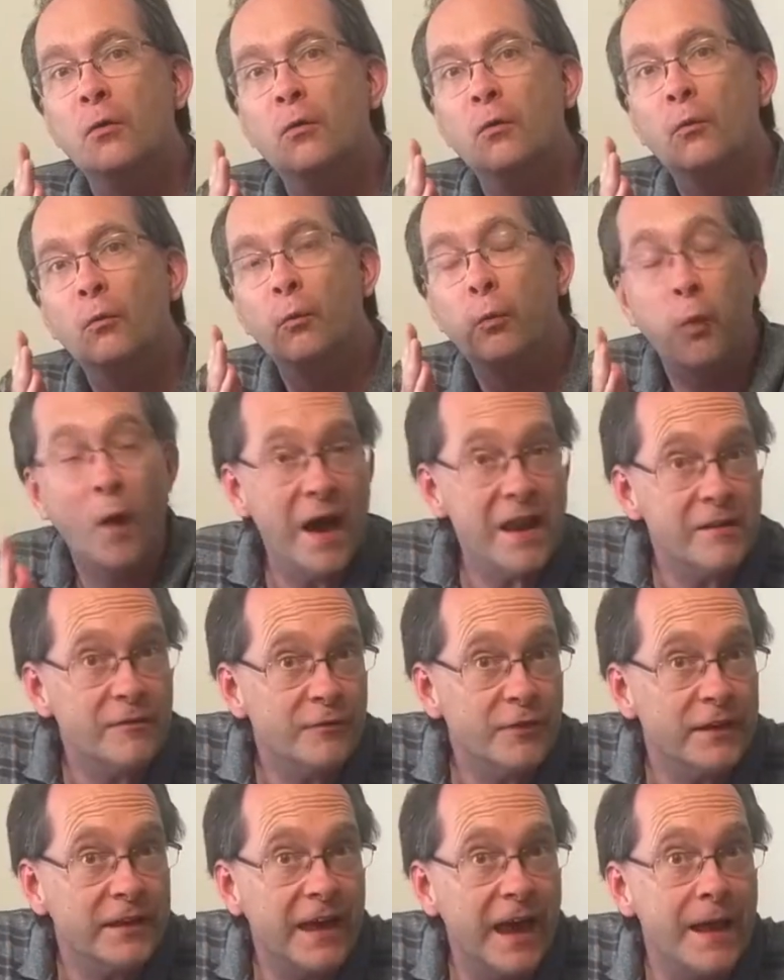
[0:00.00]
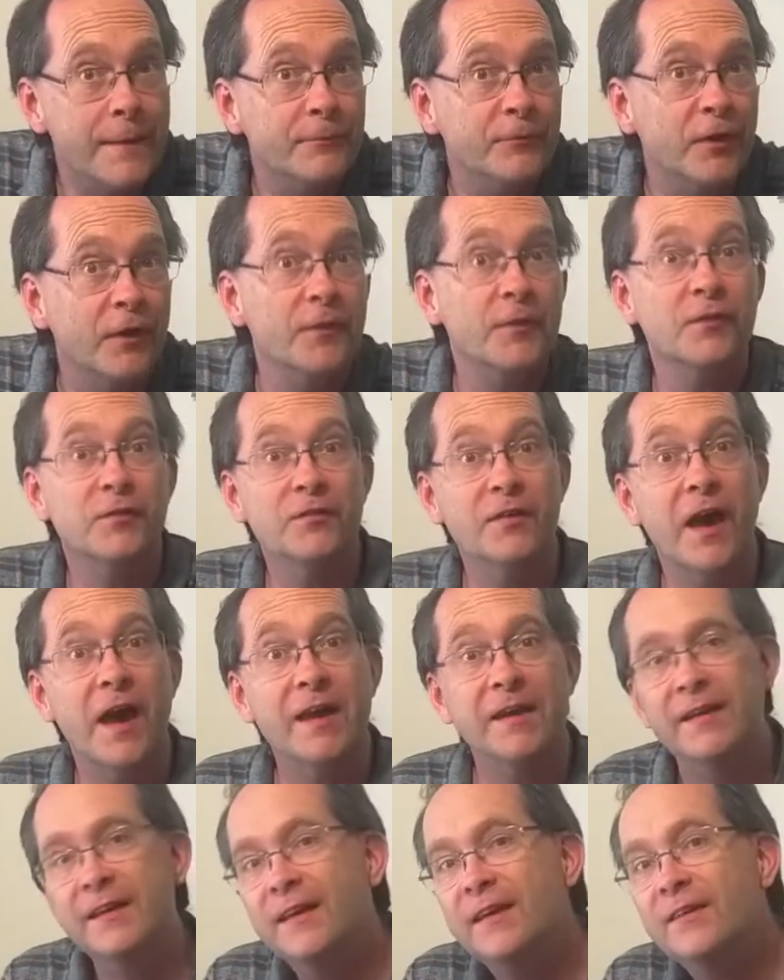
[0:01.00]
One of the games on the
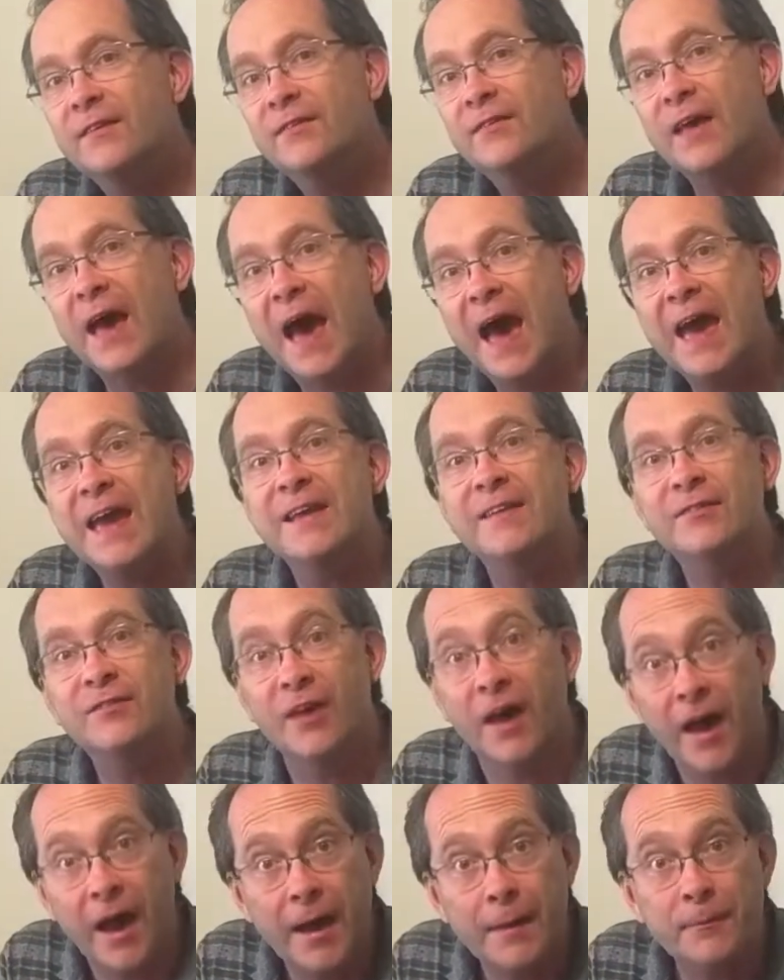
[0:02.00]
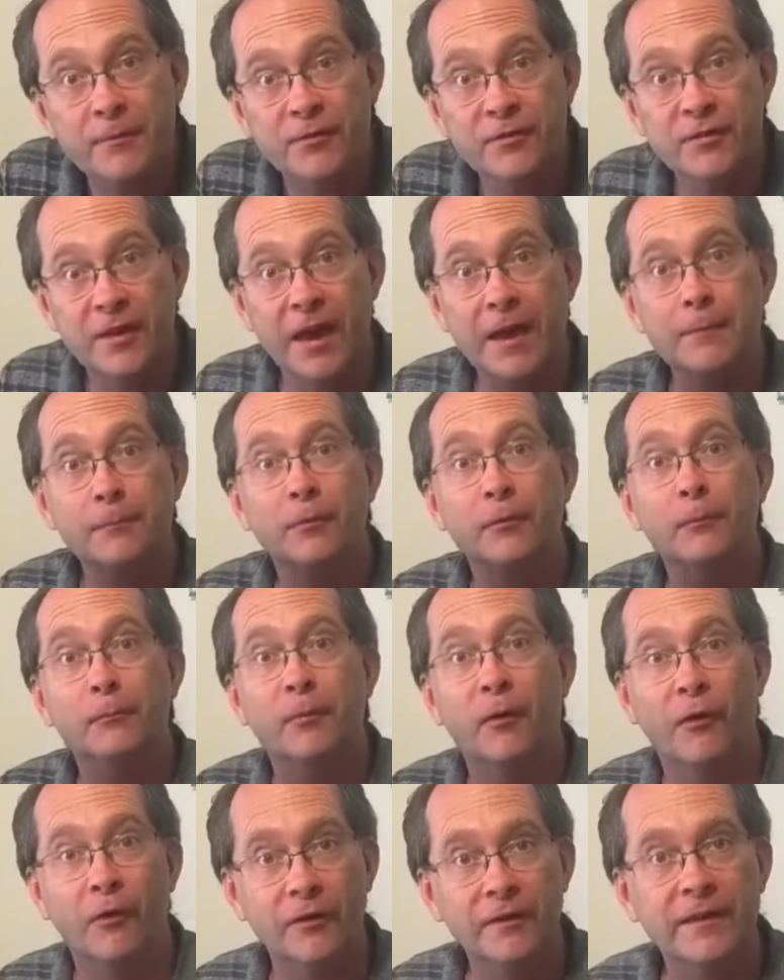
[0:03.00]
site is a times table
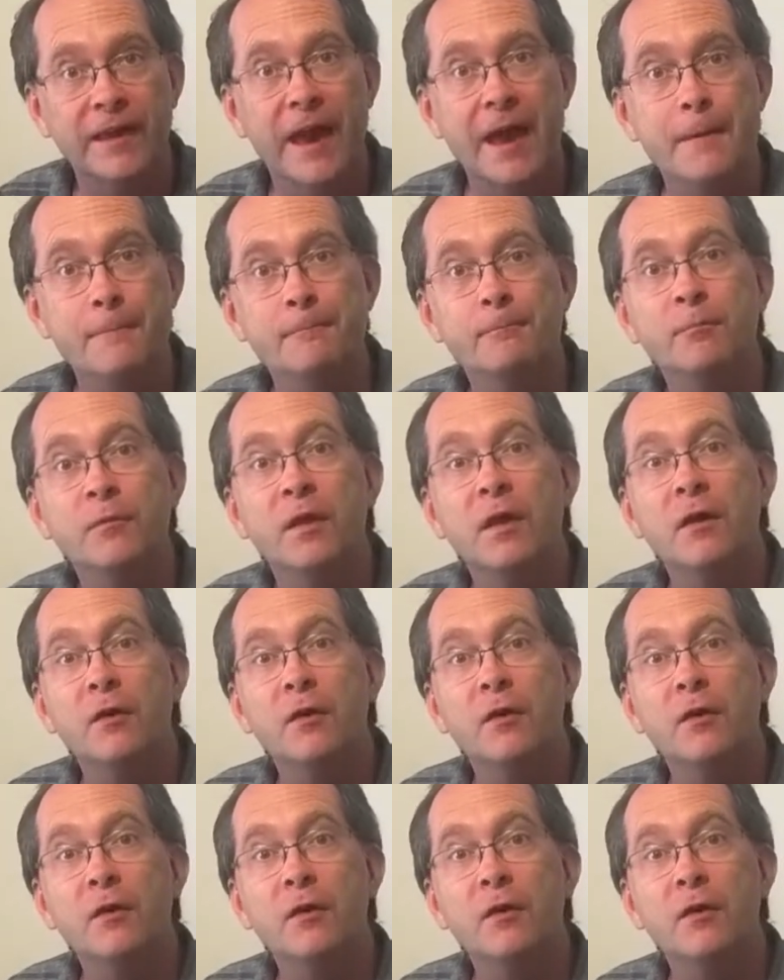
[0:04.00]
board game.